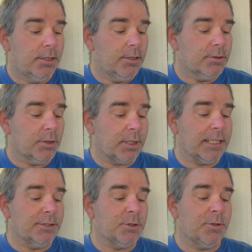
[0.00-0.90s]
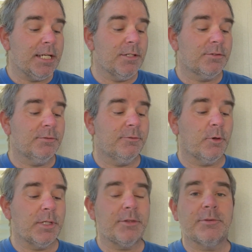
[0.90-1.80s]
So again,
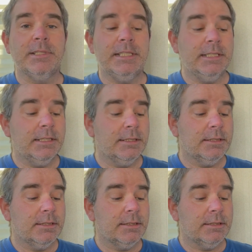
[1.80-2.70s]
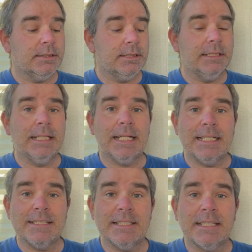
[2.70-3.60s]

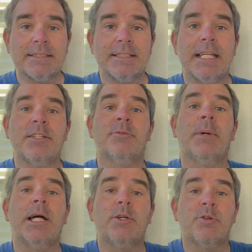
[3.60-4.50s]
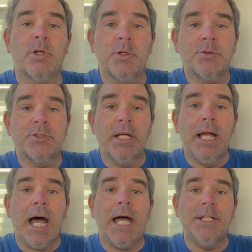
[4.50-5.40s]
$2,043.96. that is my gross.
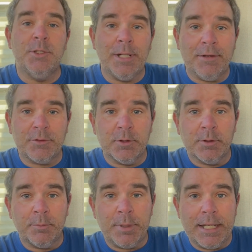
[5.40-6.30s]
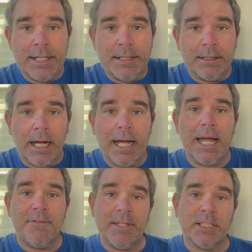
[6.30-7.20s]
I do have to pay, I
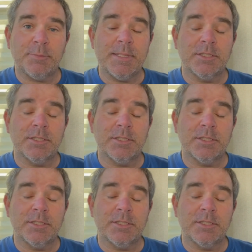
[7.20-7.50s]
have the expense